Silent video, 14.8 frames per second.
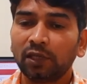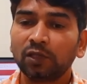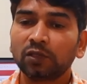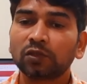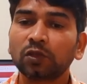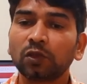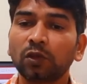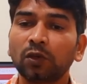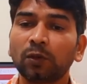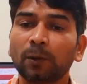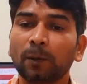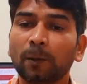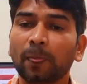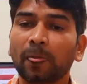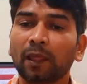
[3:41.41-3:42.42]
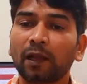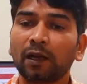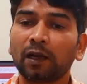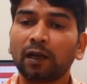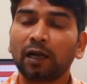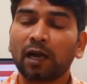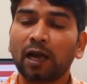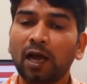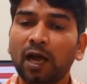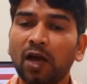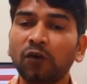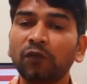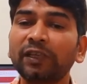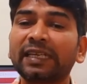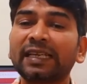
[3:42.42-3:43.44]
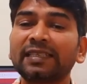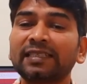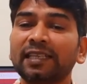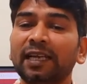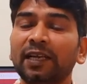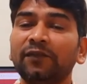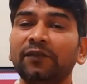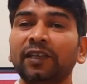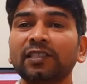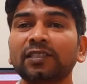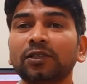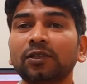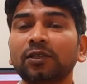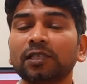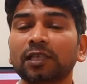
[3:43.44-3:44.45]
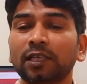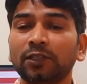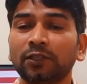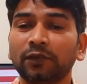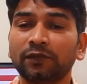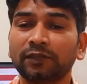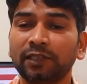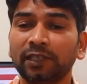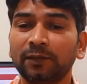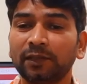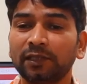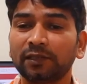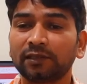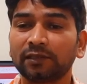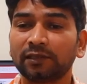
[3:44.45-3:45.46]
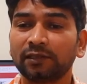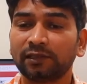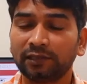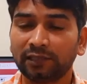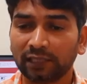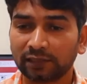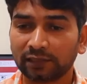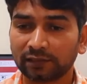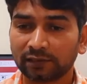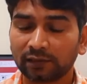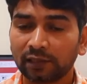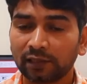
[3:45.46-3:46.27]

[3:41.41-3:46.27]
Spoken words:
So how we can say alfresco is a kind of CMS? Yes,